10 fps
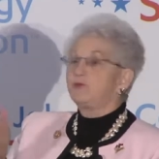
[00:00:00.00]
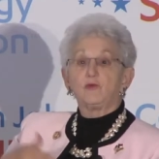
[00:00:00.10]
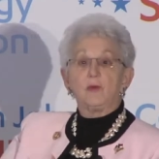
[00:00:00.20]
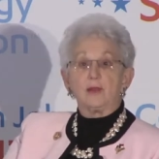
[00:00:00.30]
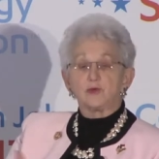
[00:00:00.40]

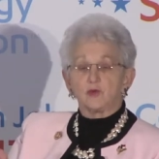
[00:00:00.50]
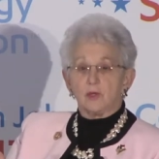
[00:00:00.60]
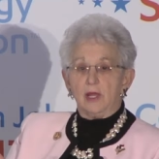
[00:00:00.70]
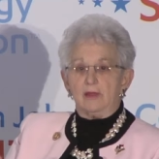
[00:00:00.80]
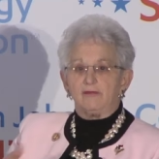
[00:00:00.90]
throughout
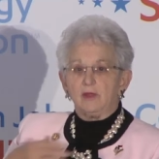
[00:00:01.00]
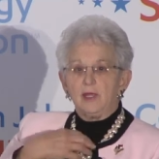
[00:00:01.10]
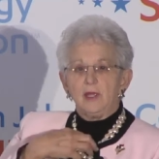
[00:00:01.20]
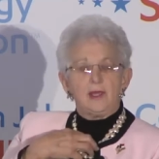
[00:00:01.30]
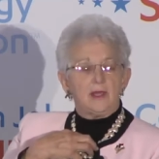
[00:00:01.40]
your life.
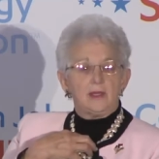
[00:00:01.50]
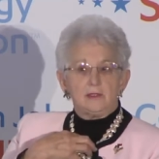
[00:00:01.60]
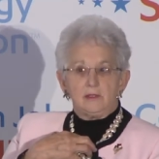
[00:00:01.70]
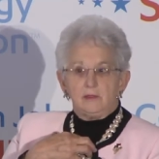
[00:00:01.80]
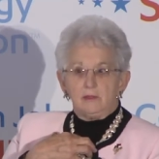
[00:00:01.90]

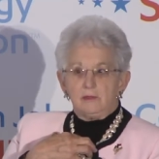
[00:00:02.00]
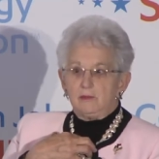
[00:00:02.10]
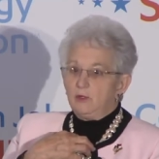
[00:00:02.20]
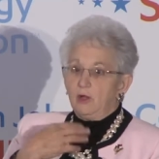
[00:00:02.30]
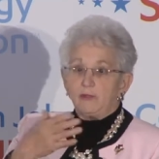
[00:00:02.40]
And
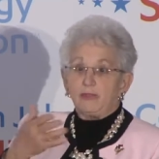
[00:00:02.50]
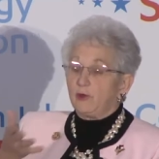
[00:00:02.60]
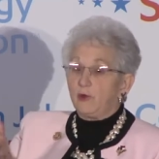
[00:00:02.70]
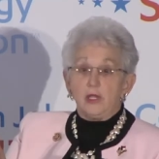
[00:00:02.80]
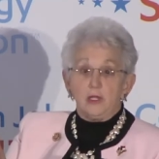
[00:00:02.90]
you know,
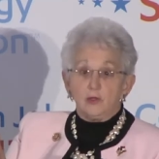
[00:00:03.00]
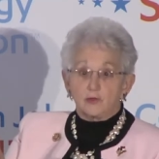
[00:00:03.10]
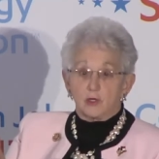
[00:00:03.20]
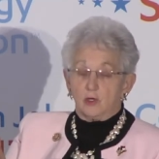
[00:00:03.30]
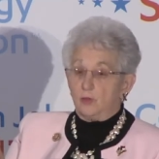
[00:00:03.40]
30
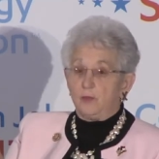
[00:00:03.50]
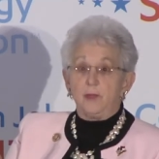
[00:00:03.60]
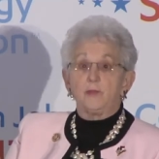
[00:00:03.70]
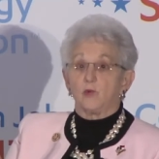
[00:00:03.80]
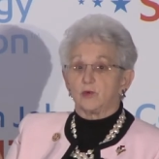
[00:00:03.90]
years ago,
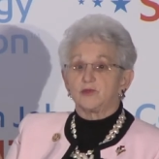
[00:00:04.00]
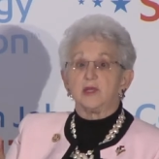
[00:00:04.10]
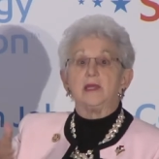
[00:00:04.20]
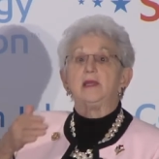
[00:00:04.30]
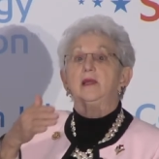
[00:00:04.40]
people were
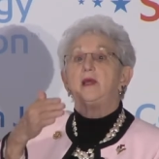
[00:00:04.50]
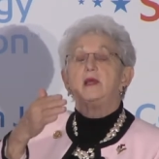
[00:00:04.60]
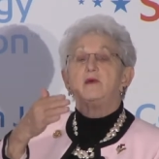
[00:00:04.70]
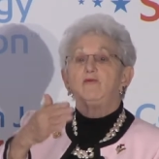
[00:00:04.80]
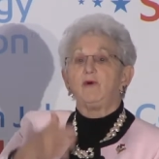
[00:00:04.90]
saying
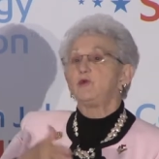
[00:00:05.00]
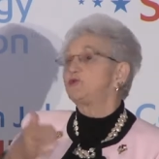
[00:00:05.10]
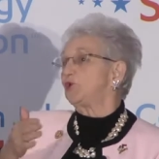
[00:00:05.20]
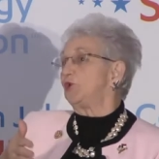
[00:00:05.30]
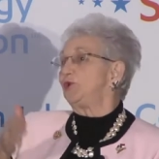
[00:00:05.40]

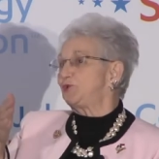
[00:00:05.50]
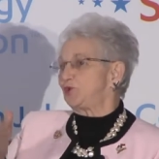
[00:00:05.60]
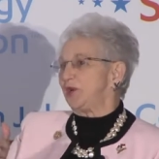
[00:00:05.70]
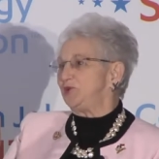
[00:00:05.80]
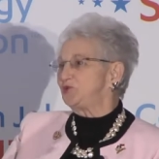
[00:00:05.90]
folks are going to
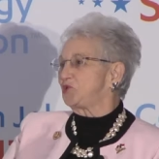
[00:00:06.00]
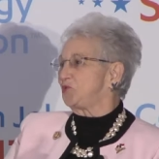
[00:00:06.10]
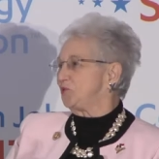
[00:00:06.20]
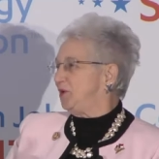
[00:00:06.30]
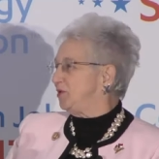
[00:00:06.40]
change
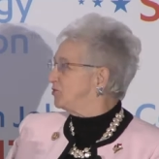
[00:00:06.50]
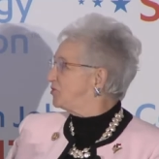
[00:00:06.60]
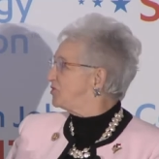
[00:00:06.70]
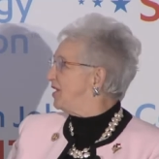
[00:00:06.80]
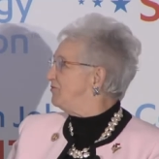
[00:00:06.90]

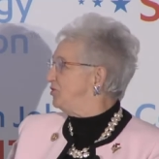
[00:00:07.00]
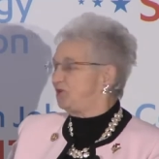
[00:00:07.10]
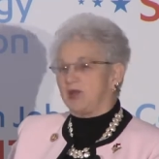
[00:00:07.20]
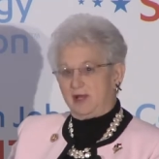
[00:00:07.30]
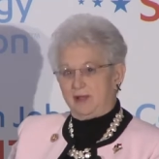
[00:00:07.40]
careers
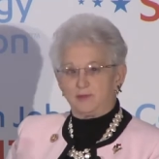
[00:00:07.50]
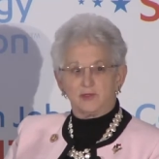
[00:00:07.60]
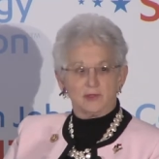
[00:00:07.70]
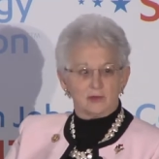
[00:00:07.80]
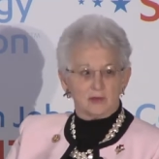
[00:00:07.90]
seven
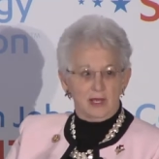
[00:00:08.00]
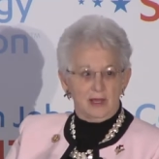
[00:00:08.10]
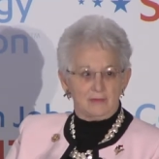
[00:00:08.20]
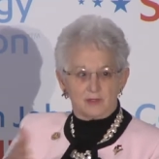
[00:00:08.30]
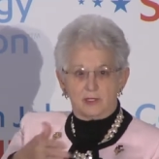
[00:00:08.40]
times in their
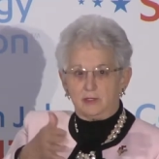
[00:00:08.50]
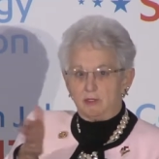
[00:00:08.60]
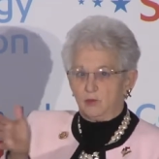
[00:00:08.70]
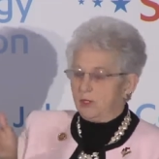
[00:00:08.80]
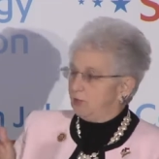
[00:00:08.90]
lives. I don't
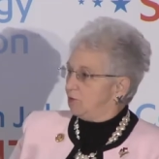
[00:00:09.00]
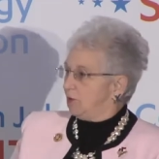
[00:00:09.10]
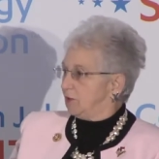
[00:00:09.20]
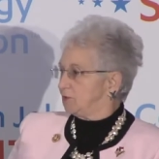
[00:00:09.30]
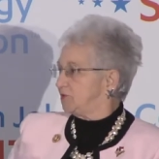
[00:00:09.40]
know what you
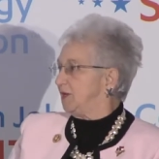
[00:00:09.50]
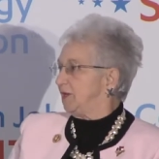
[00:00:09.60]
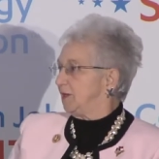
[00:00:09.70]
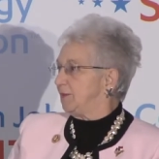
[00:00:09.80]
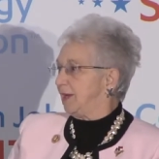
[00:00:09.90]
all are
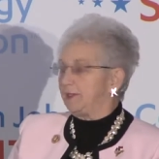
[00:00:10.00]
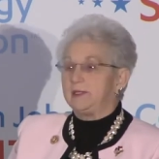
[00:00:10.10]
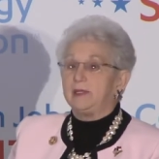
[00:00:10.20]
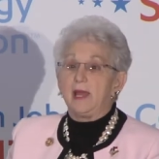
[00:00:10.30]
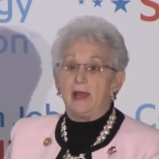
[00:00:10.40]
saying about
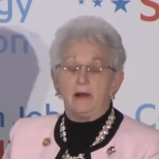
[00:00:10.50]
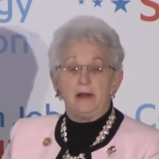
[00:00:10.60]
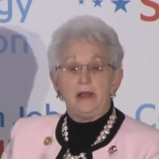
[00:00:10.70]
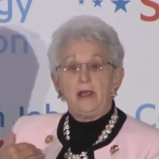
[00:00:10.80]
it now,